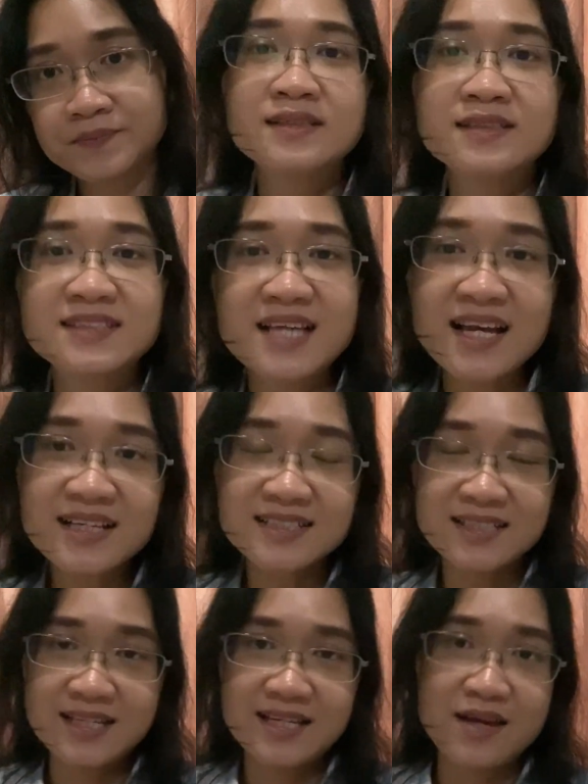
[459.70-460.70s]

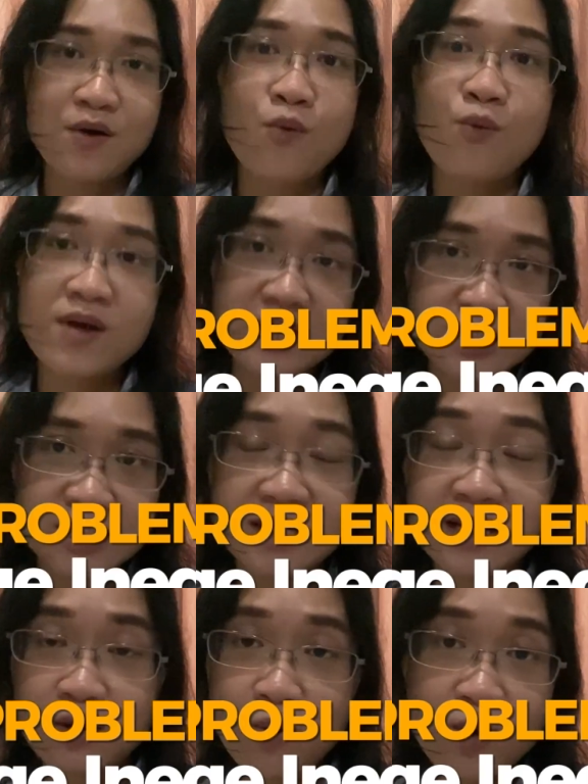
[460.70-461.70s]
Secondly, wage
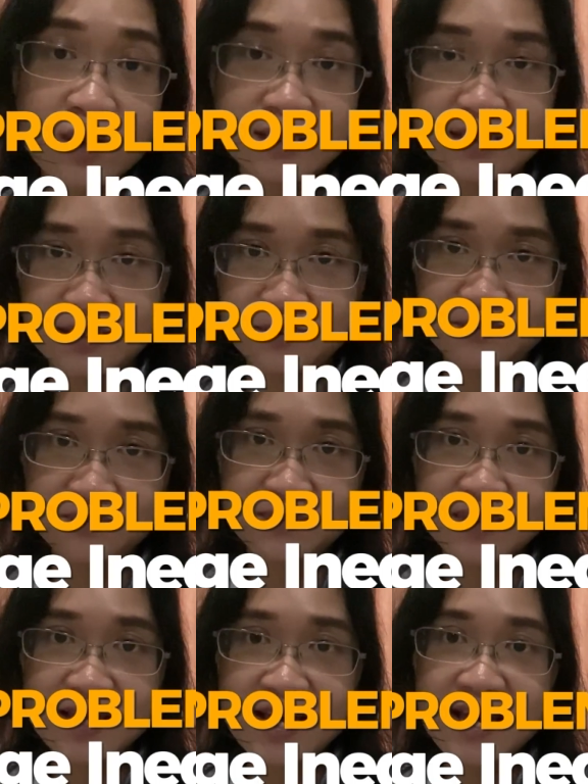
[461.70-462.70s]
inequality.
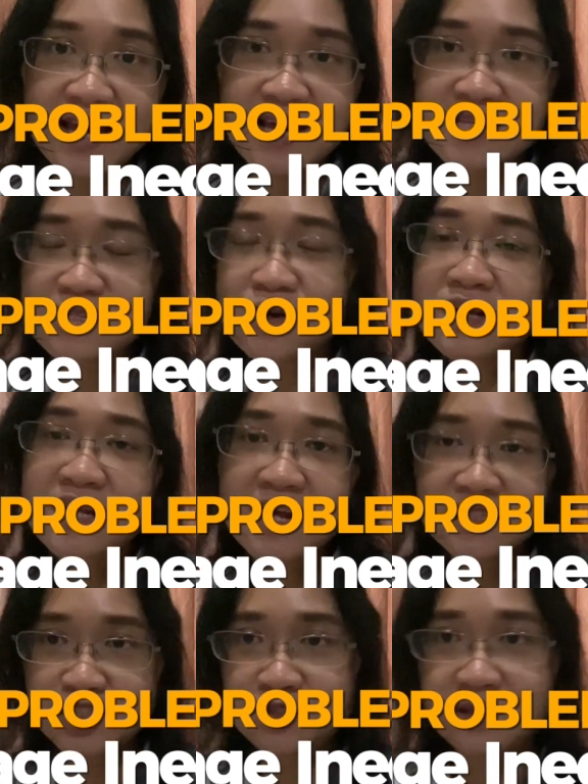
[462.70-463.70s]
It's only
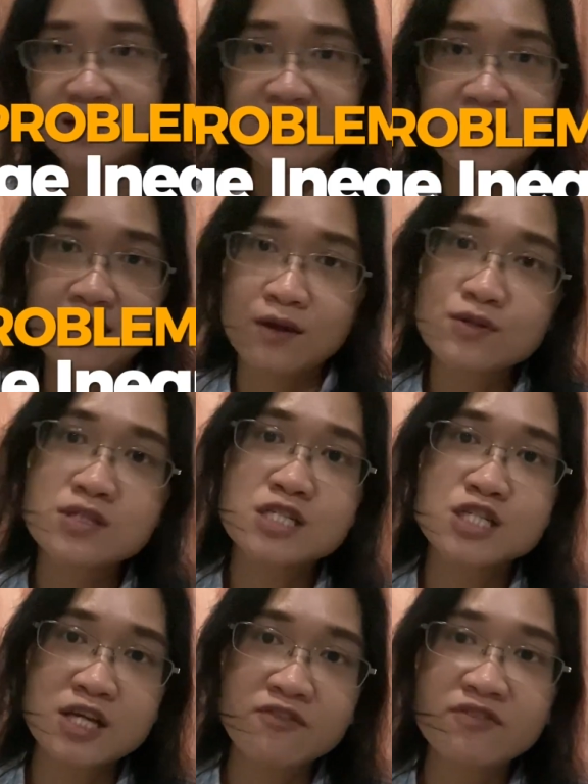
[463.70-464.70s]
natural that those
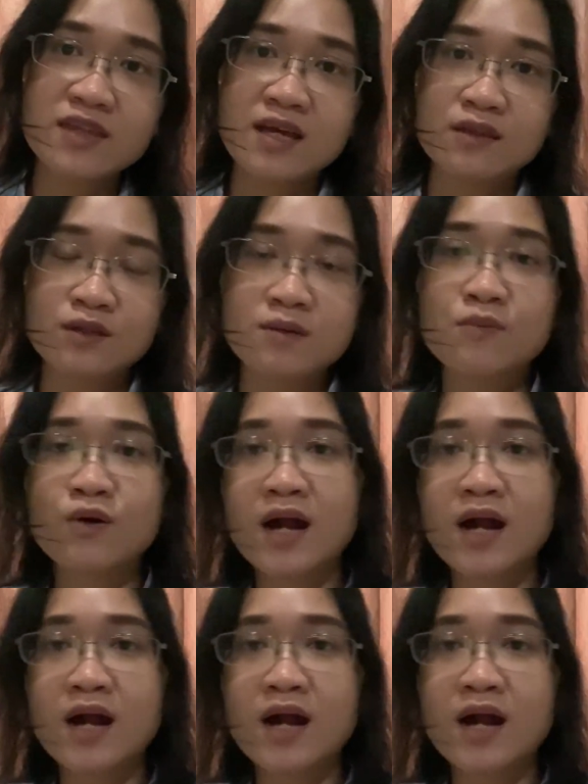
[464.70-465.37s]
shifting to the more